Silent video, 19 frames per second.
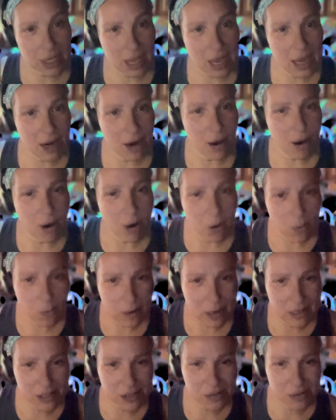gotta
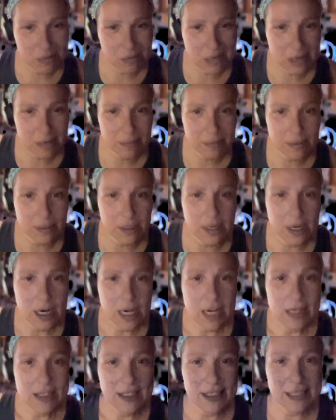always remember
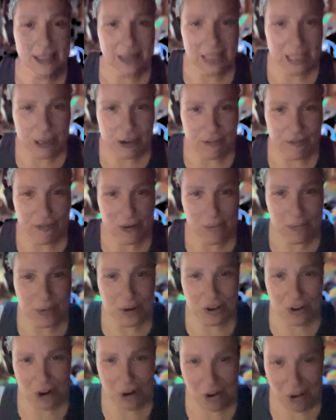to live from
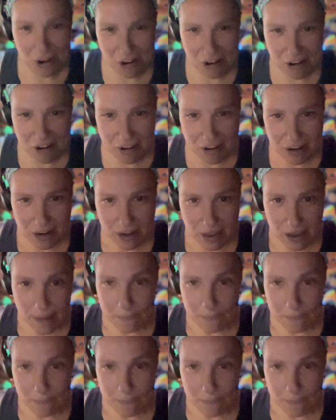your heart.